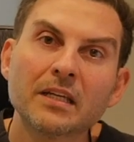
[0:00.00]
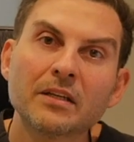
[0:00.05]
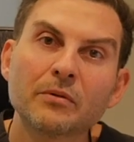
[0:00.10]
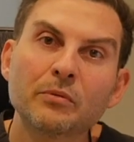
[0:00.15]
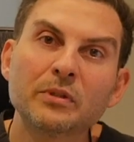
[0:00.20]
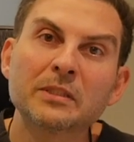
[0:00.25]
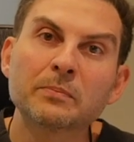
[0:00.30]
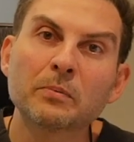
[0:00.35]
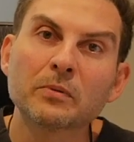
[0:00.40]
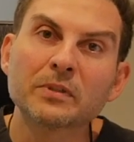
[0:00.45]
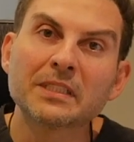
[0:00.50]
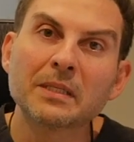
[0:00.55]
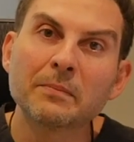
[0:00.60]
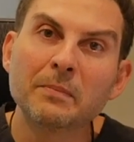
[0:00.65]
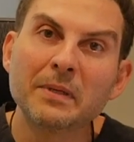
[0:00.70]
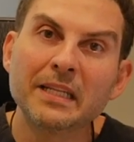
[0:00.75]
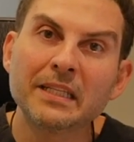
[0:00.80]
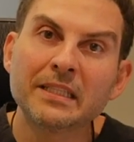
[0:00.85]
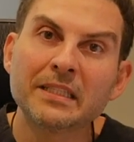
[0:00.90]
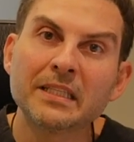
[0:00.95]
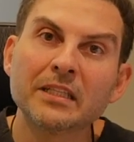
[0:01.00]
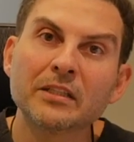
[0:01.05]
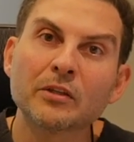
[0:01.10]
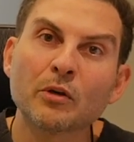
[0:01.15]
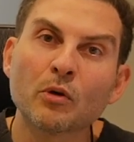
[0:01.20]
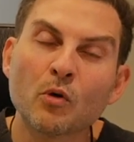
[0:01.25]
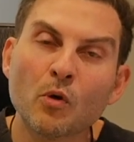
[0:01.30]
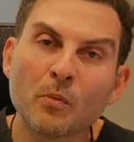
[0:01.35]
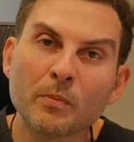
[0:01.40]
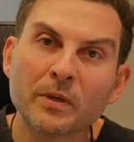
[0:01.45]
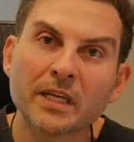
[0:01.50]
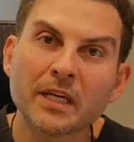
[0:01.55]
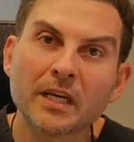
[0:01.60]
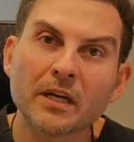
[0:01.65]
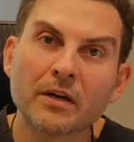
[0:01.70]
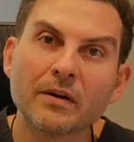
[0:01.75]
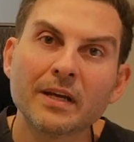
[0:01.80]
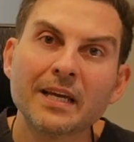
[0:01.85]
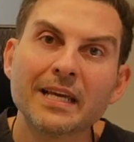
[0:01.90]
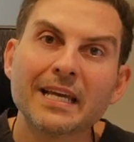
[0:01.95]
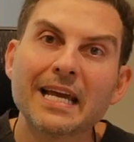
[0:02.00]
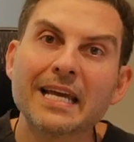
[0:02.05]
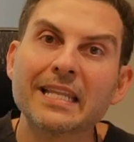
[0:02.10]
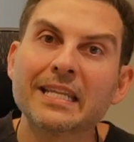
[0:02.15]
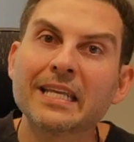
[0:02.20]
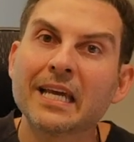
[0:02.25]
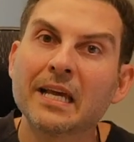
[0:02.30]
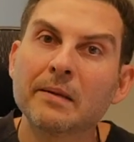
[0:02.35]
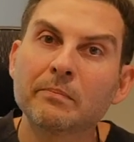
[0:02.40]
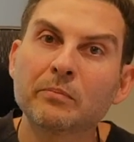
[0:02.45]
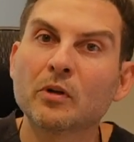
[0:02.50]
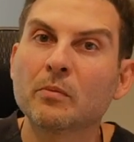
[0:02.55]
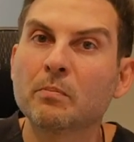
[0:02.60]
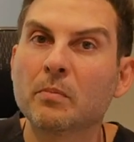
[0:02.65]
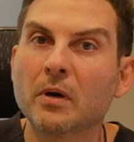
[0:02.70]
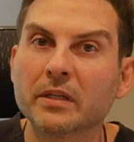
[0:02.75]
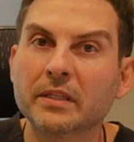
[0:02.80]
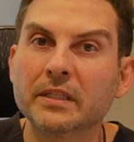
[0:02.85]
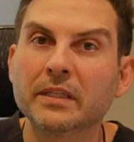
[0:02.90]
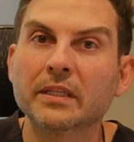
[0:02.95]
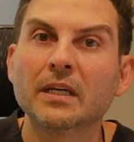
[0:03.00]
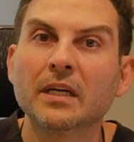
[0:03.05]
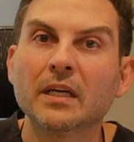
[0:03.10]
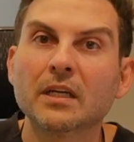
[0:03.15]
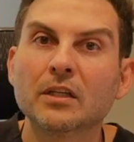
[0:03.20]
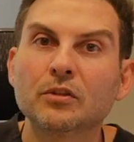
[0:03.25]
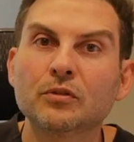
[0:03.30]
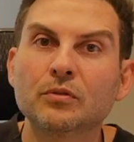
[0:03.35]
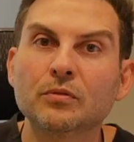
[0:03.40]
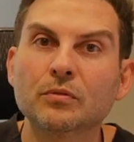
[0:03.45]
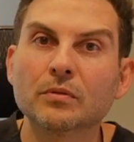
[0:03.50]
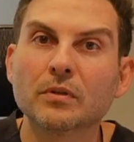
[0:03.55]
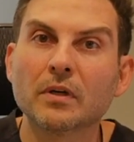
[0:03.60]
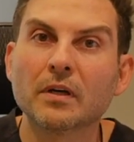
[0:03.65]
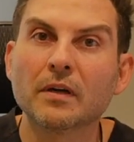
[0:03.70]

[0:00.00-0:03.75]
responsibility in their home care and help their body to